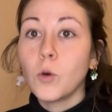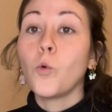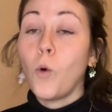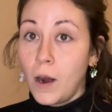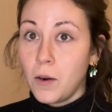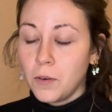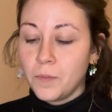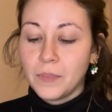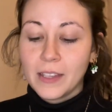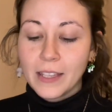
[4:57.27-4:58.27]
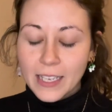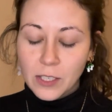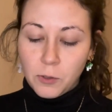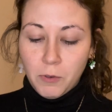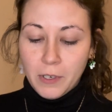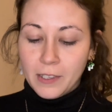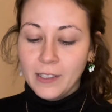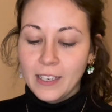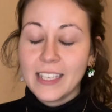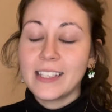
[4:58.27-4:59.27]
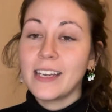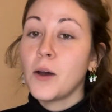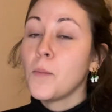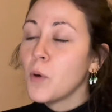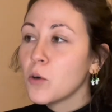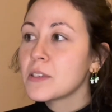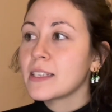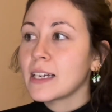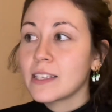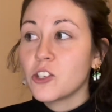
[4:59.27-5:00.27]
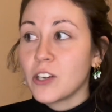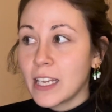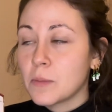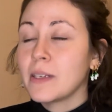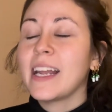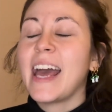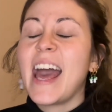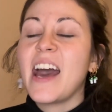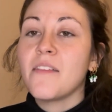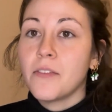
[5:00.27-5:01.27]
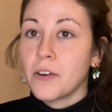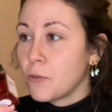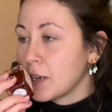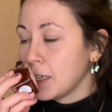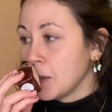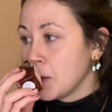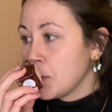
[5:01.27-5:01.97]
Wow, this one is the most sexy jasmine ever, really.